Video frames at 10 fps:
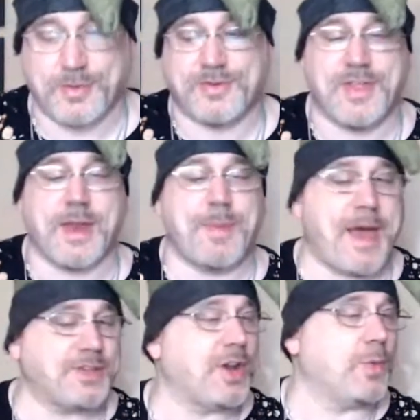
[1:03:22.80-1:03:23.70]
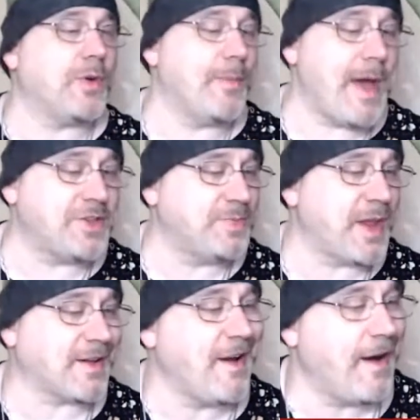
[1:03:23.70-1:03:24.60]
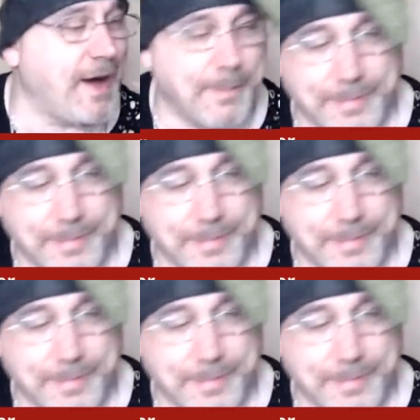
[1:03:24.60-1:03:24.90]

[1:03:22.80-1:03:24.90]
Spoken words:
it's not a badge. I don't wear a badge. I'm not a cop.